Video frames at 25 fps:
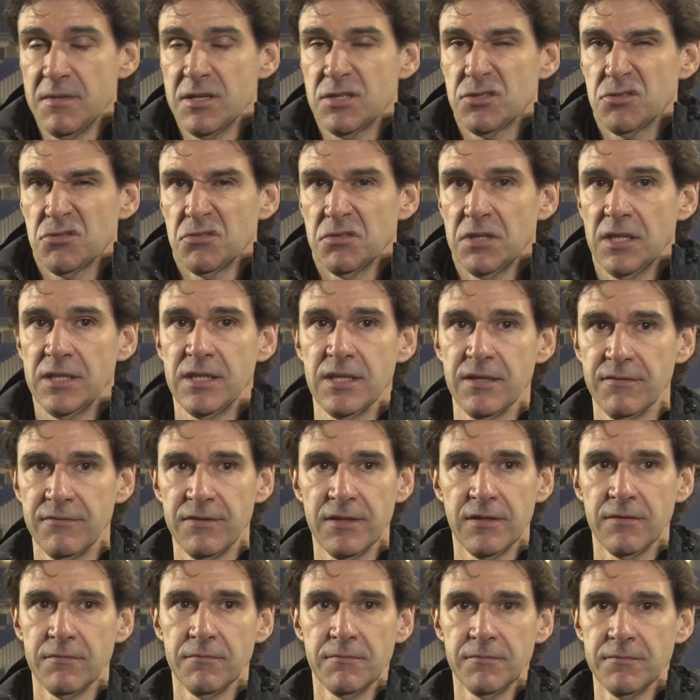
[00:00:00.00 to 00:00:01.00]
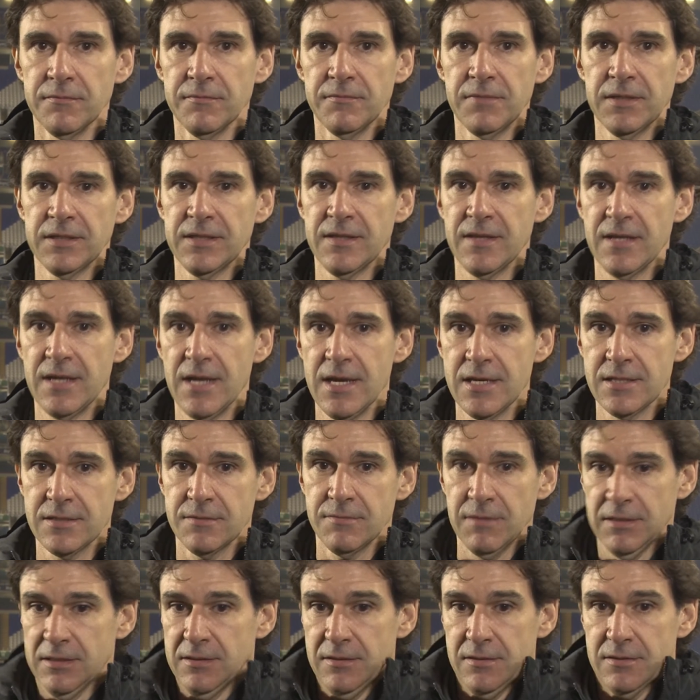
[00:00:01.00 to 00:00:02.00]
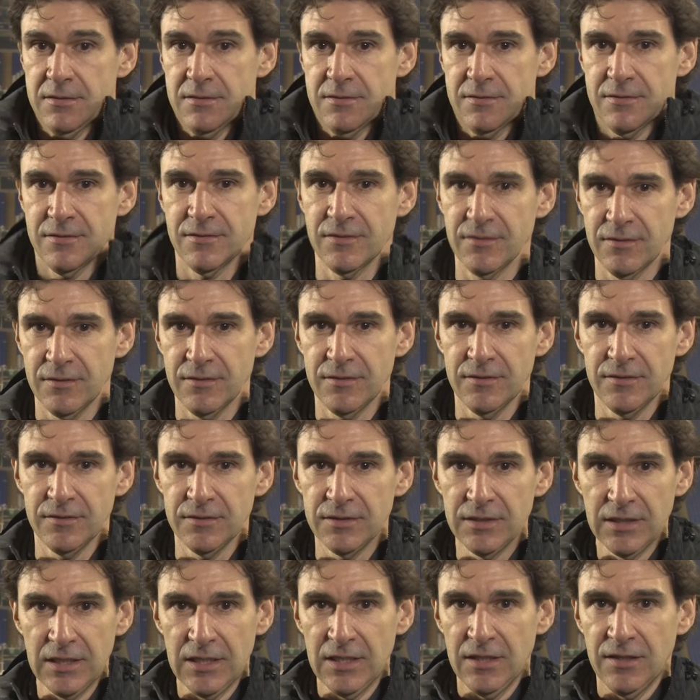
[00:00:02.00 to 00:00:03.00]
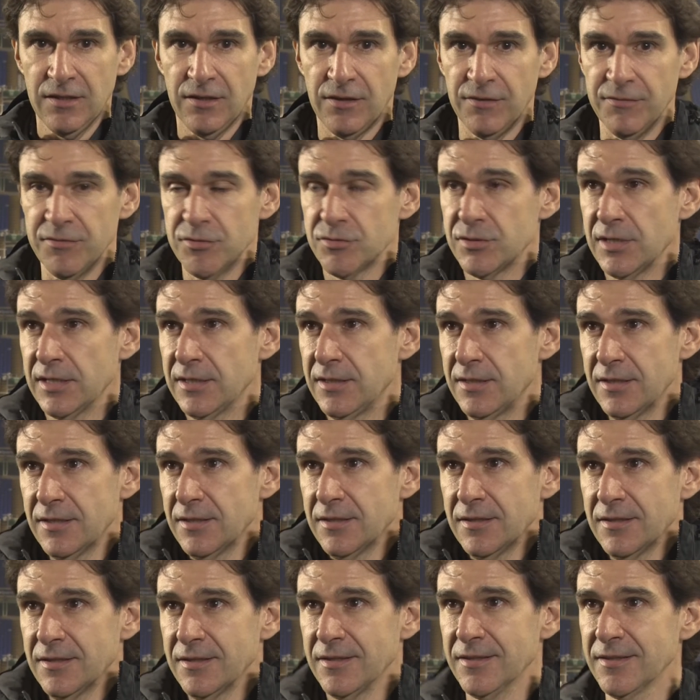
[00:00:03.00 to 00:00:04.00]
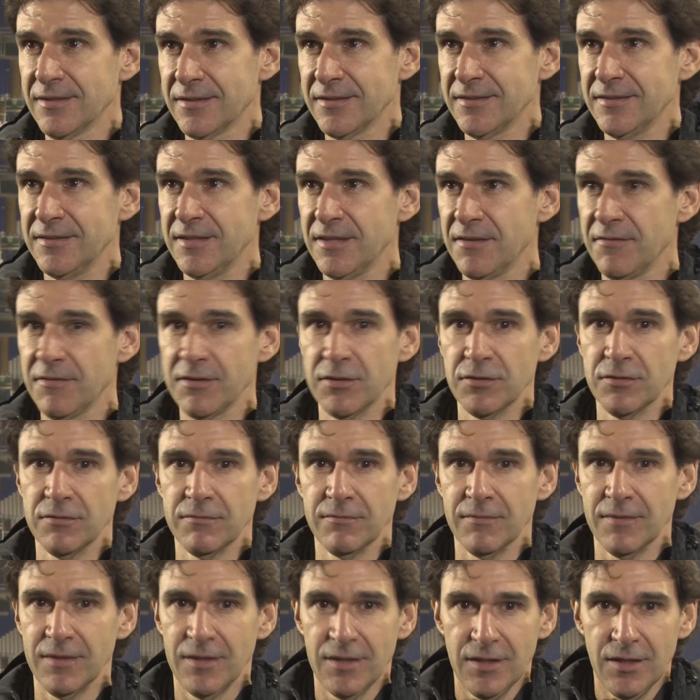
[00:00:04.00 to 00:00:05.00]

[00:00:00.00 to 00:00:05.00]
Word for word: It's true that they've been better than us, but it's uh, obvious that the, uh, they've been